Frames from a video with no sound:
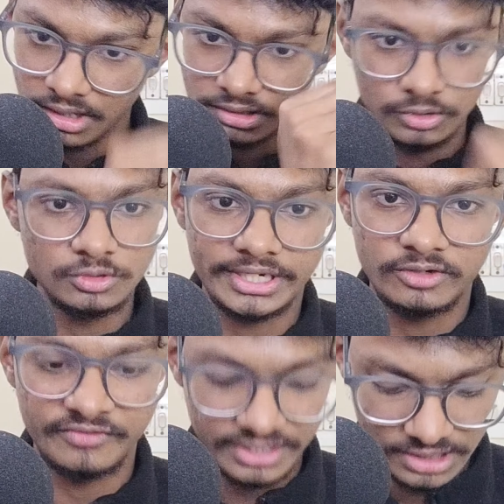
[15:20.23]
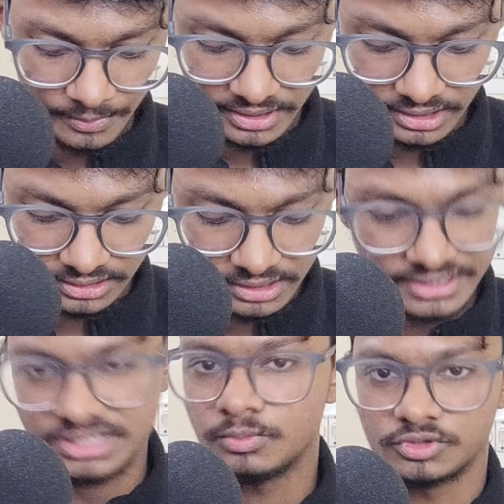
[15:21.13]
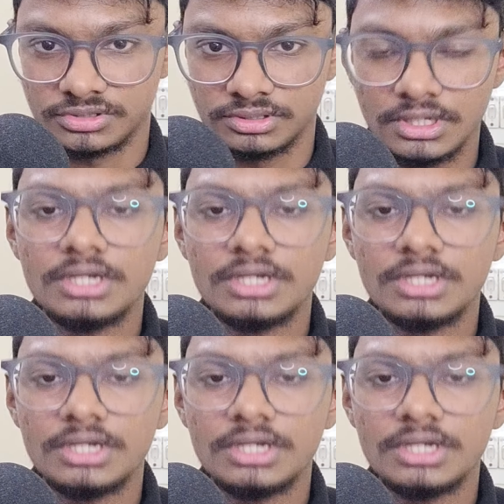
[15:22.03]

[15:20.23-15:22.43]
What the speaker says: You try to finish up until the DC portion.